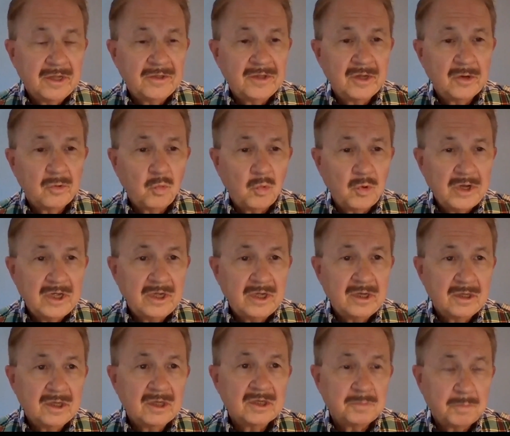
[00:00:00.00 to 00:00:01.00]
and that
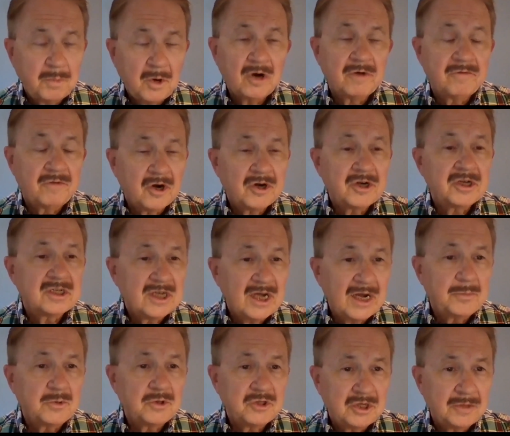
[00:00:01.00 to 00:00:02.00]
we, it's part of our
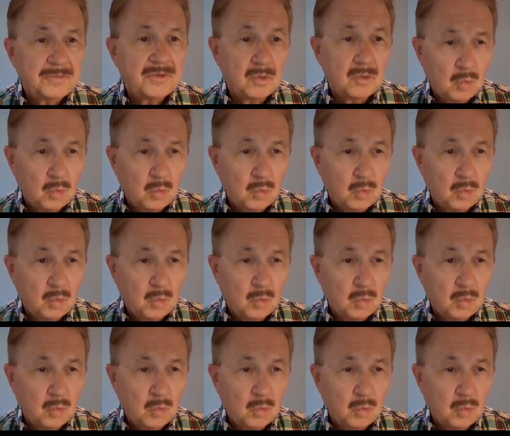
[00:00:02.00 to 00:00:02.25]
discipleship